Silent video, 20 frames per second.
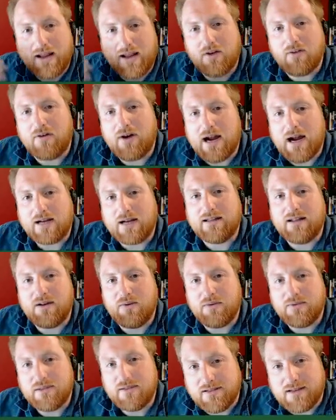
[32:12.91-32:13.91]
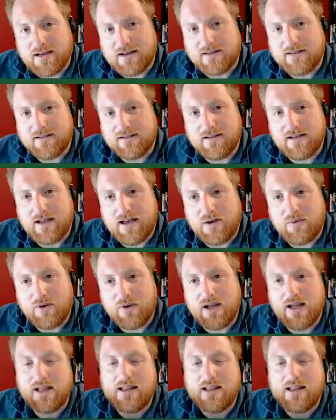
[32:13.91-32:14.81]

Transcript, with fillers: interacting with the text in that way.